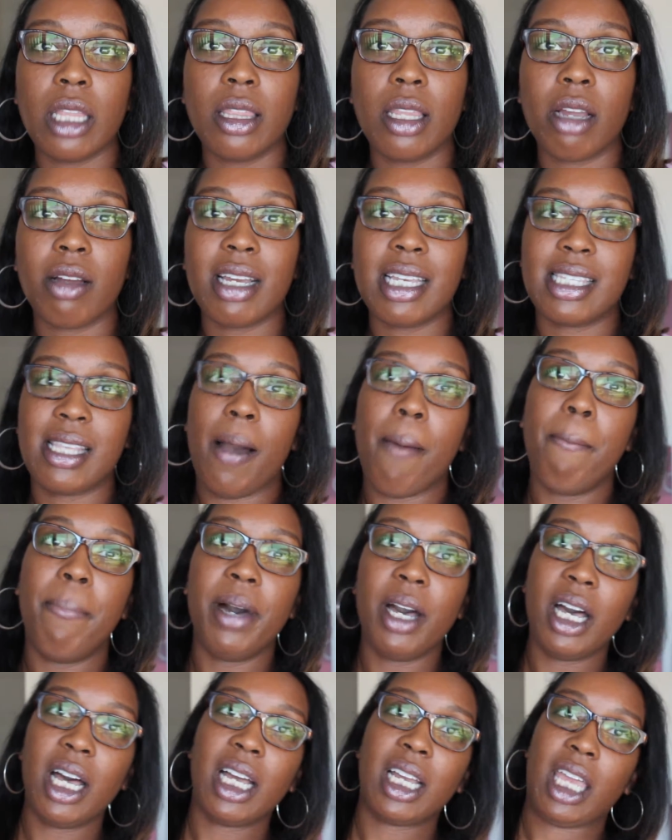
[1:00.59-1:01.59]
There is a
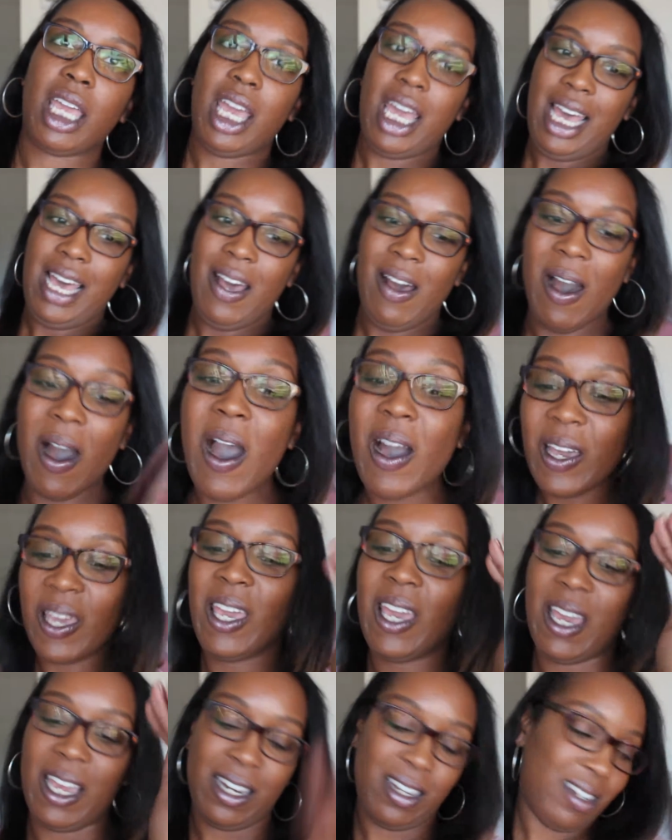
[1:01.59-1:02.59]
bug
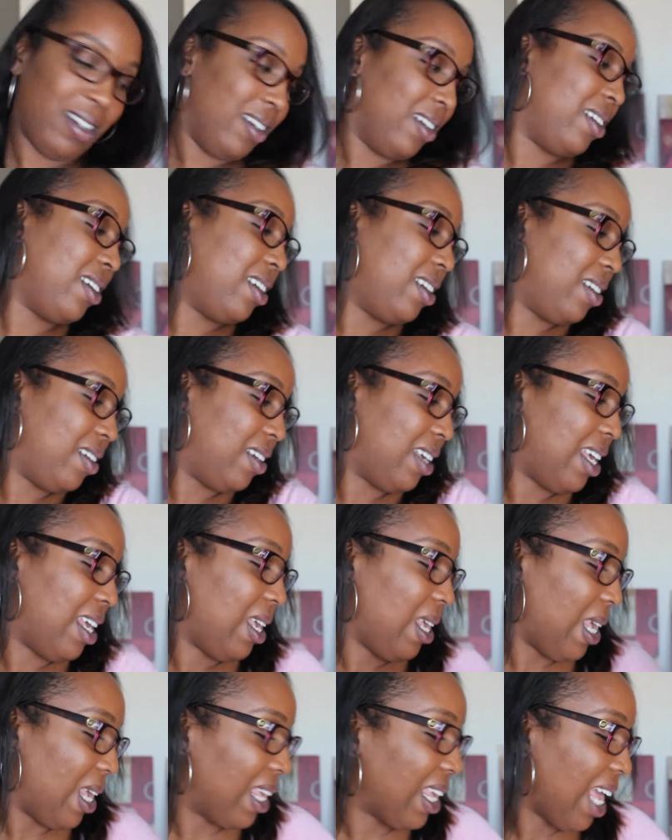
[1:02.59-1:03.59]
again.
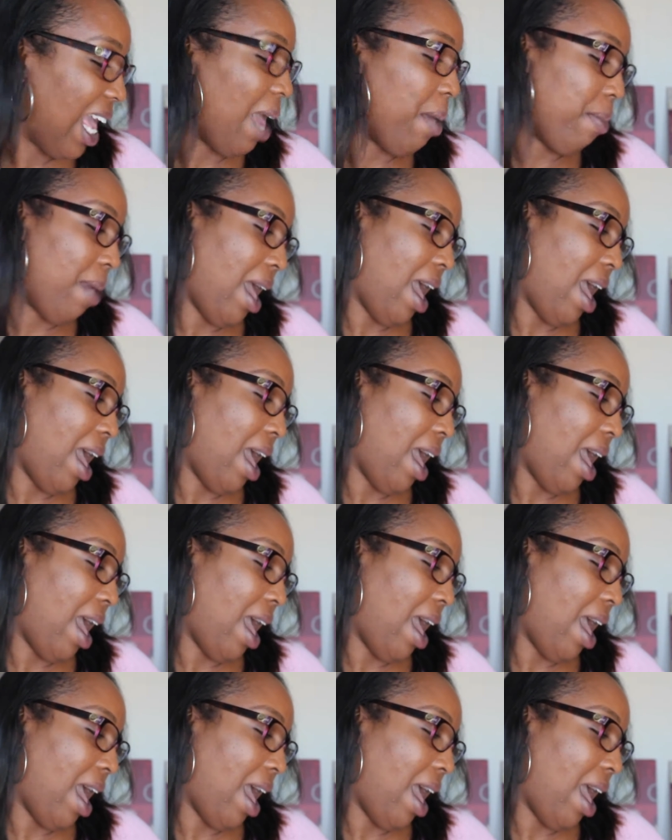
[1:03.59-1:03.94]
It came